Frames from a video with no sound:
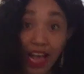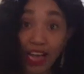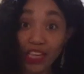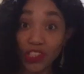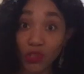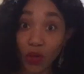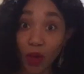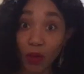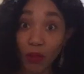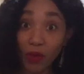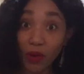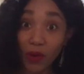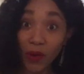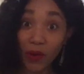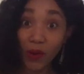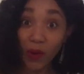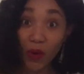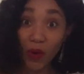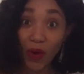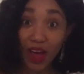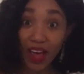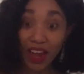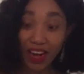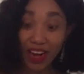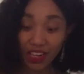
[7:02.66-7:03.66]
So I'm going to
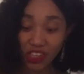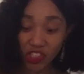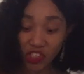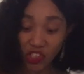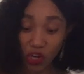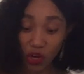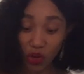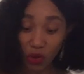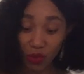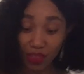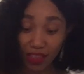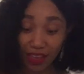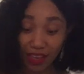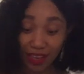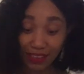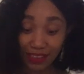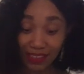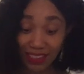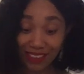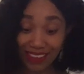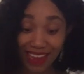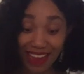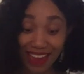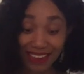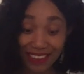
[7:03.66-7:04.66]
go ahead and show you this.
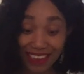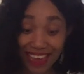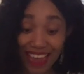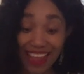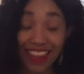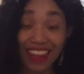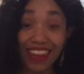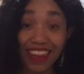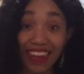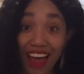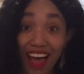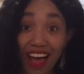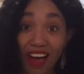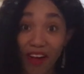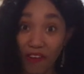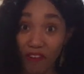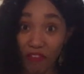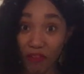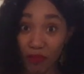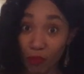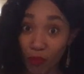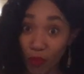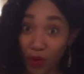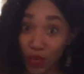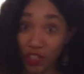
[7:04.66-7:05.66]
This has a lot
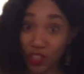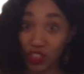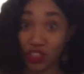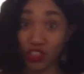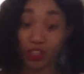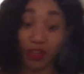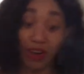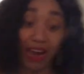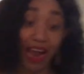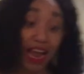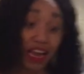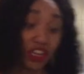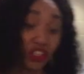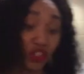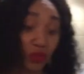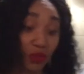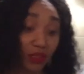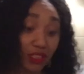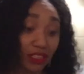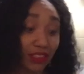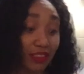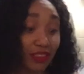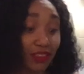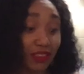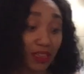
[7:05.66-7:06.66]
of moisture. As you
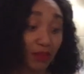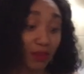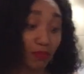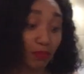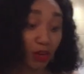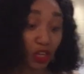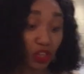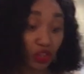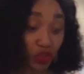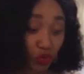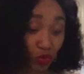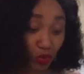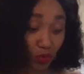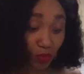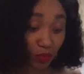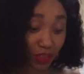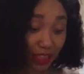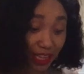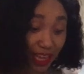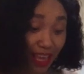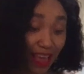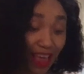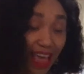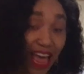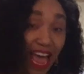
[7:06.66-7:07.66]
can see,
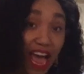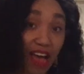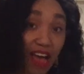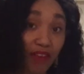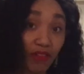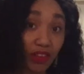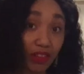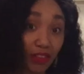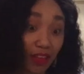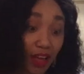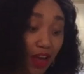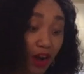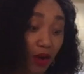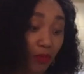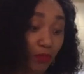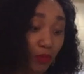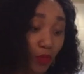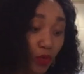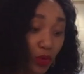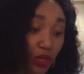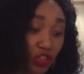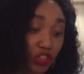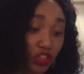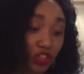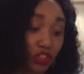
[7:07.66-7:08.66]
mushrooms have a lot of
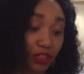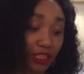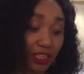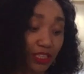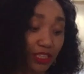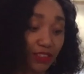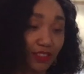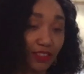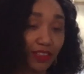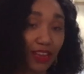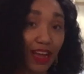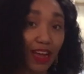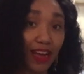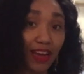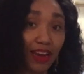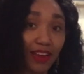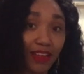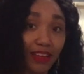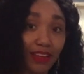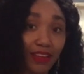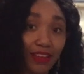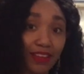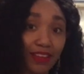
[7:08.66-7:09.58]
moisture inside.